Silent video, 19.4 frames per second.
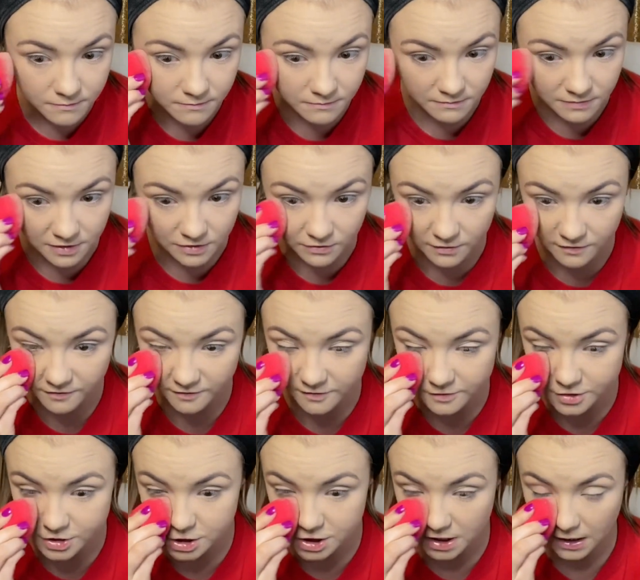beautiful
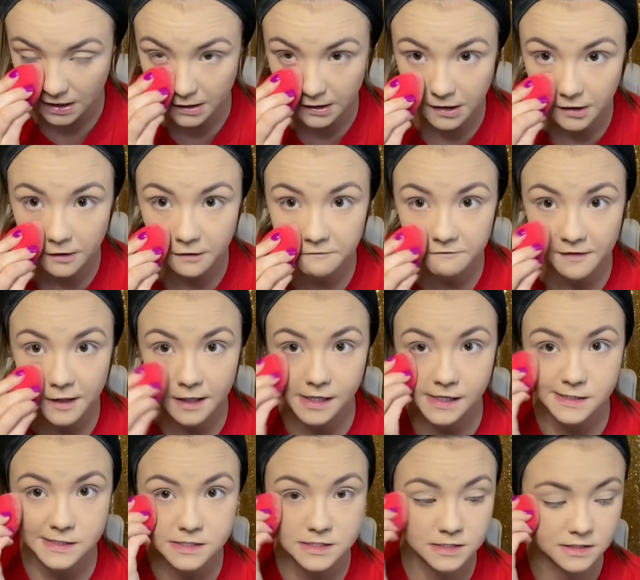sheen to your
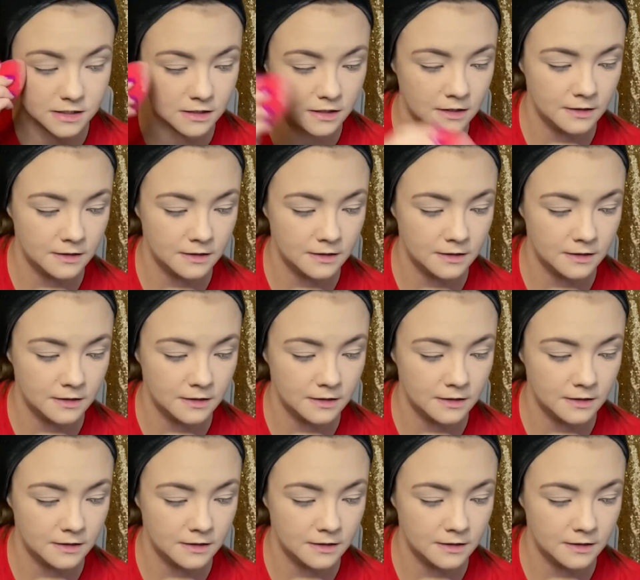face.